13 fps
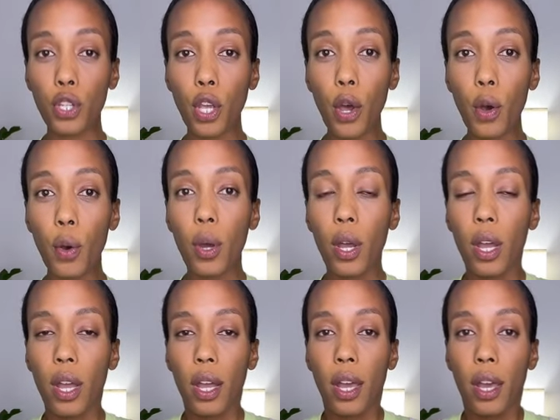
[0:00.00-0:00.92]
so
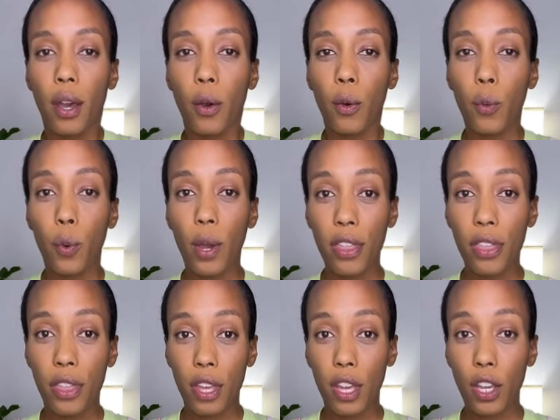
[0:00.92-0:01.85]

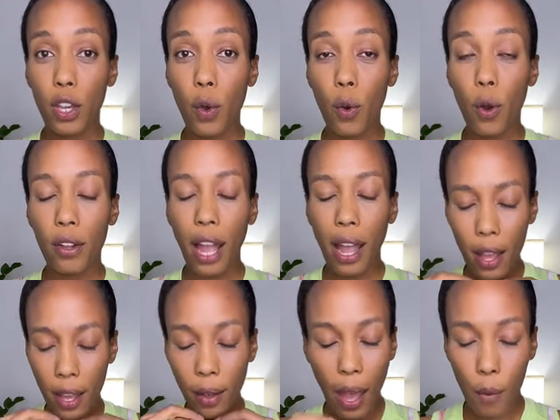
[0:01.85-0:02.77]
with your,
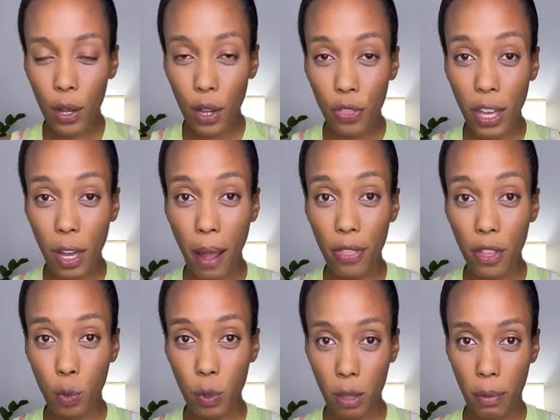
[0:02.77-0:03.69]
I want you to think
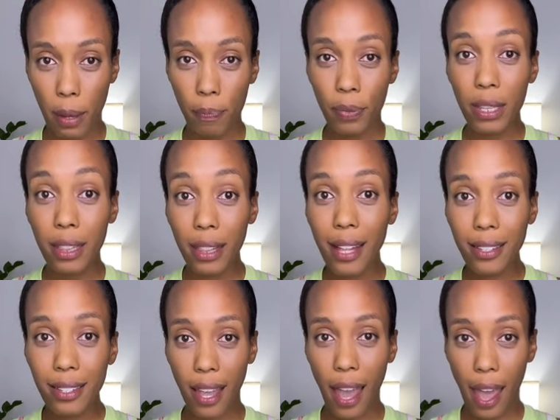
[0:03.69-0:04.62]
about this with me.
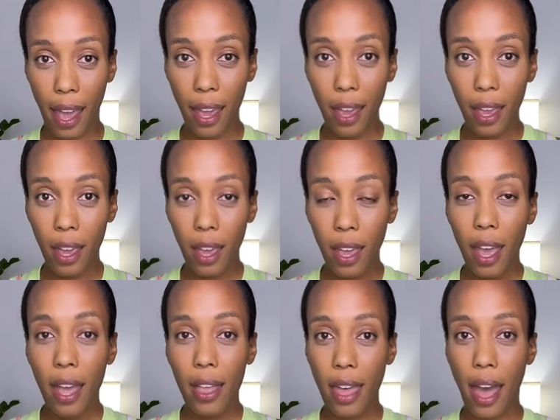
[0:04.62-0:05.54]
Let's say
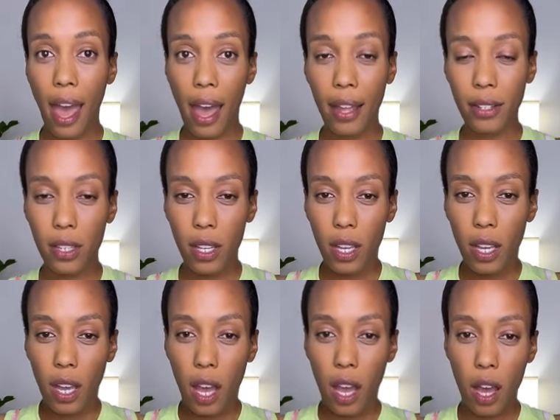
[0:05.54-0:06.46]
that
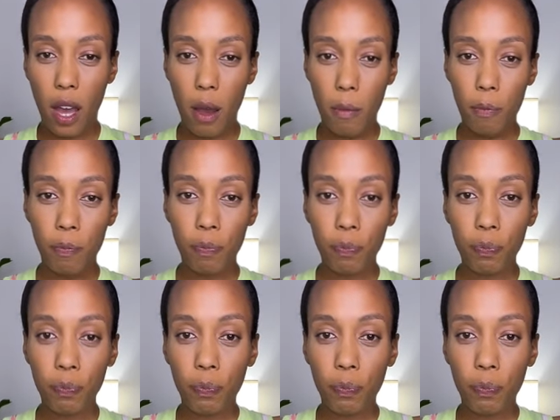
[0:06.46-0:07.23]
I